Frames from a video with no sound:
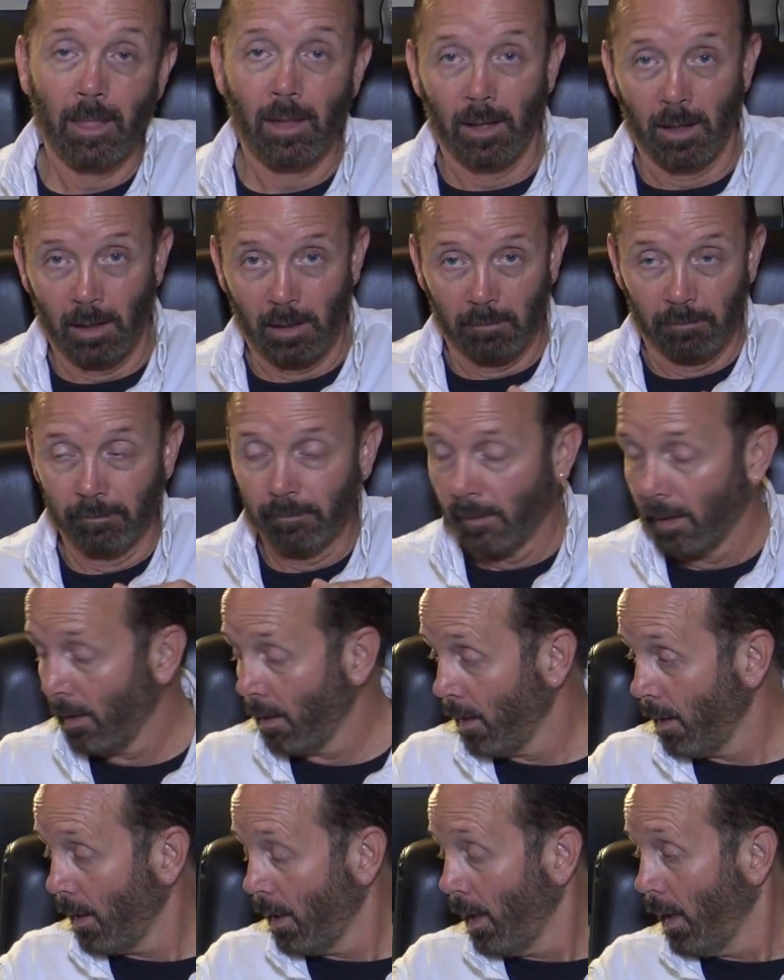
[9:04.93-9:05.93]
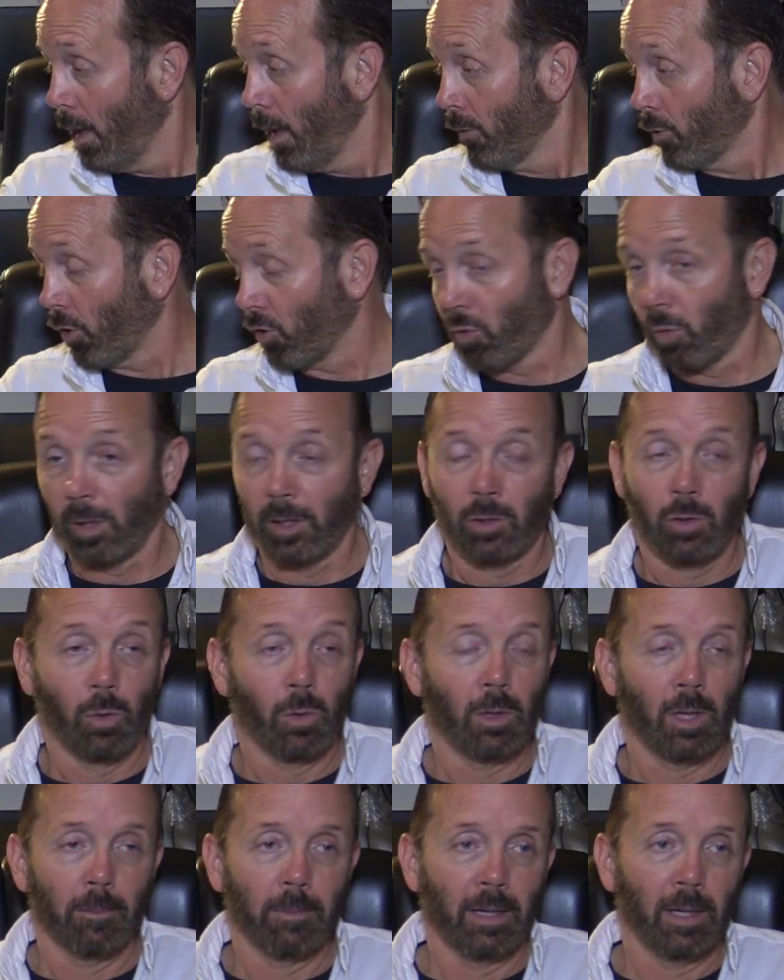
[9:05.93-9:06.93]
Um, so it's really
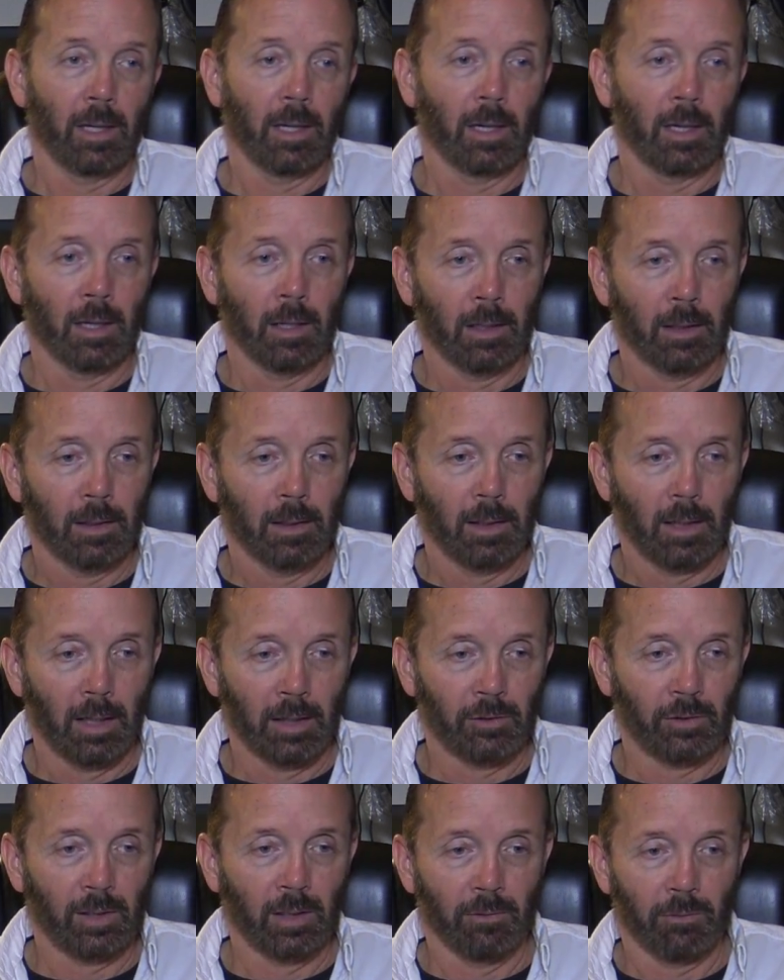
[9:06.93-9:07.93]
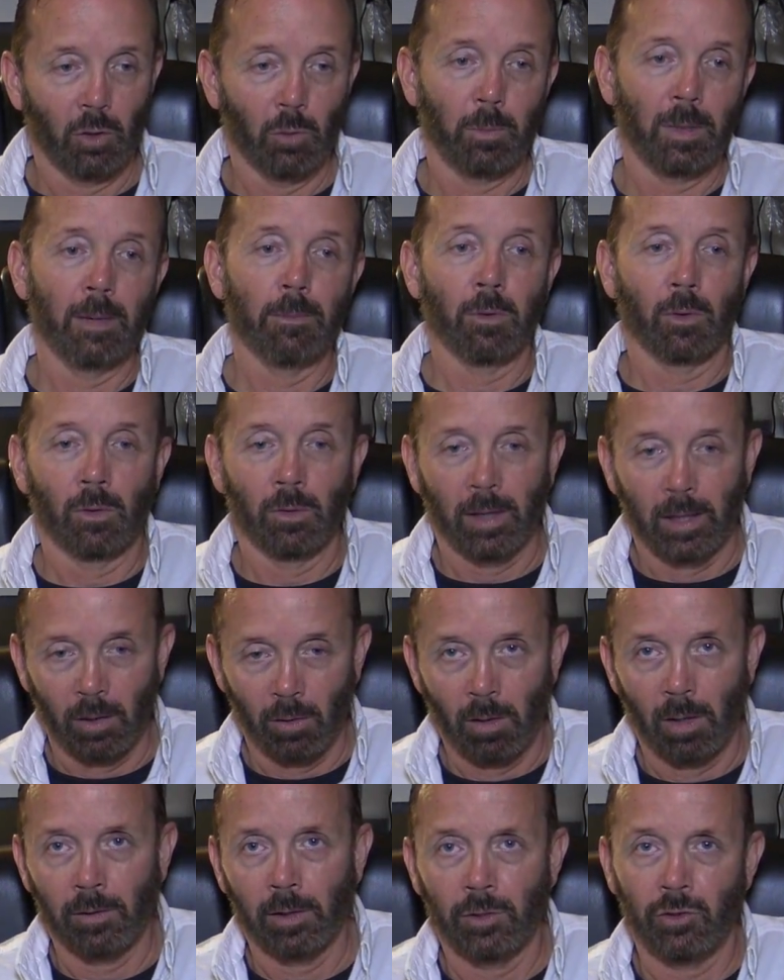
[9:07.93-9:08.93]
cool. I mean, uh, I've seen a few people that
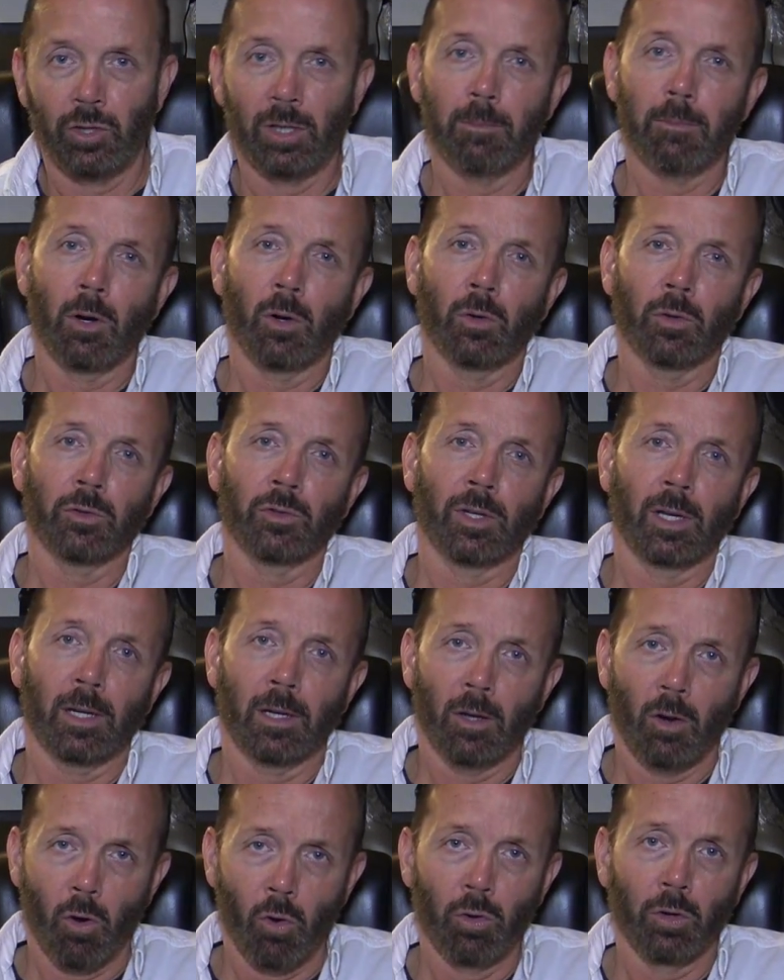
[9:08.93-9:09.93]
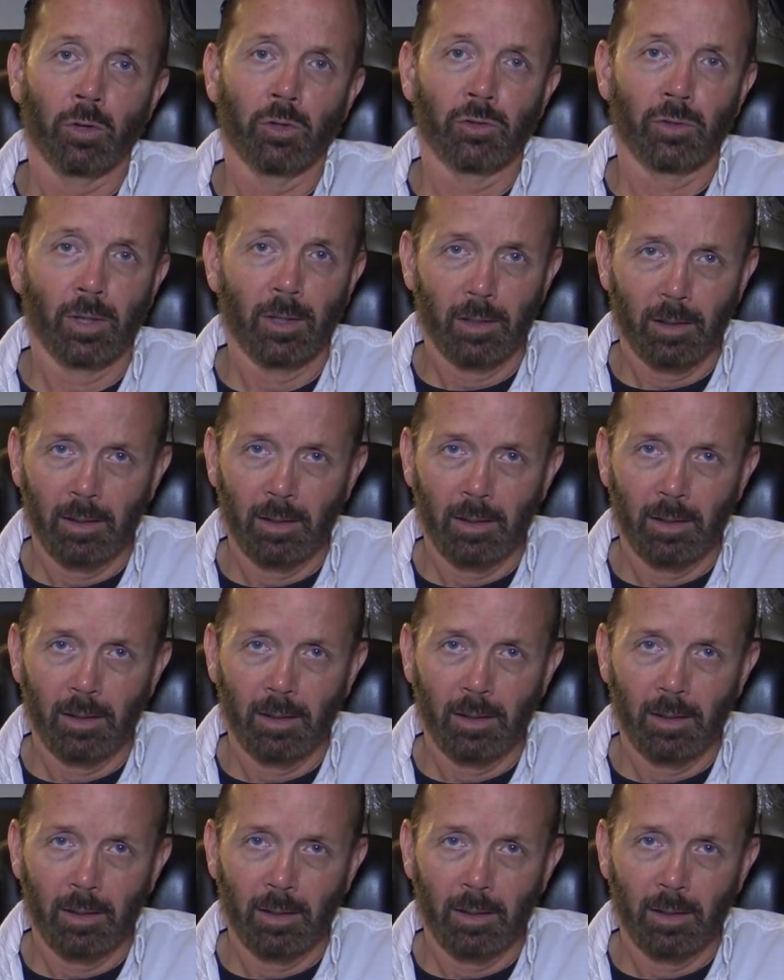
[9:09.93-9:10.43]
are on the Jibo's uh, owners